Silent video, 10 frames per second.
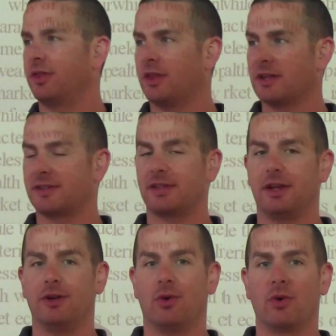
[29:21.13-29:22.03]
Thus,
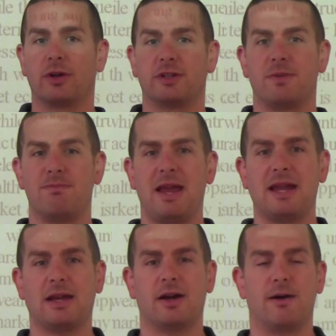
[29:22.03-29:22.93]
in order to
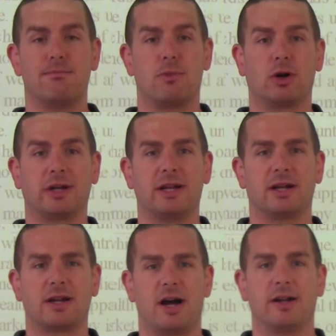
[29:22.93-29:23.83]
make a market
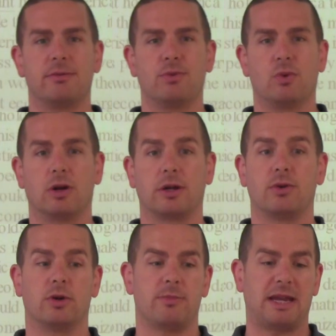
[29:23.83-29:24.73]
economy work,
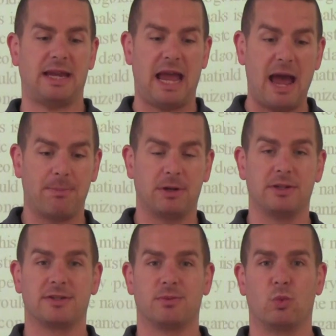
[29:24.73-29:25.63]
in order to make
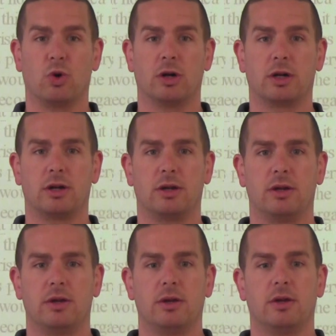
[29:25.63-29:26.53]
capitalism work,
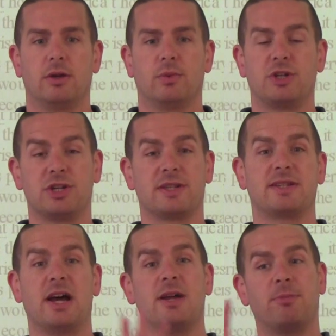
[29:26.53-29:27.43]
which is a
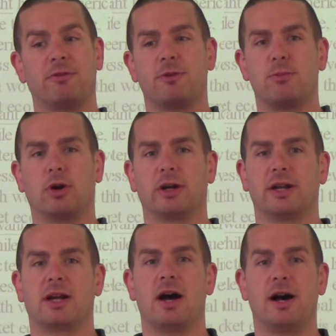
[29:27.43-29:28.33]
type of a market
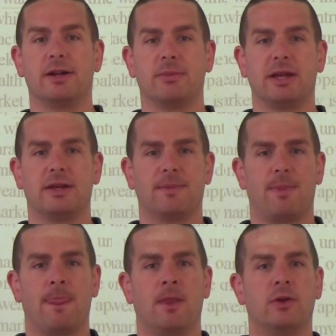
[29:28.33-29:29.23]
economy,
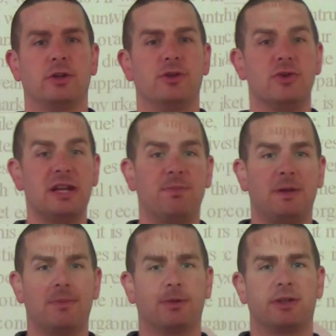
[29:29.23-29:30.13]
you need
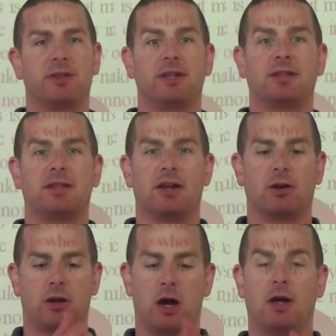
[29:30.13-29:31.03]
people to think
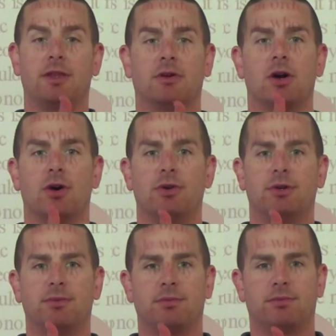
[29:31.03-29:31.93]
they're on their own,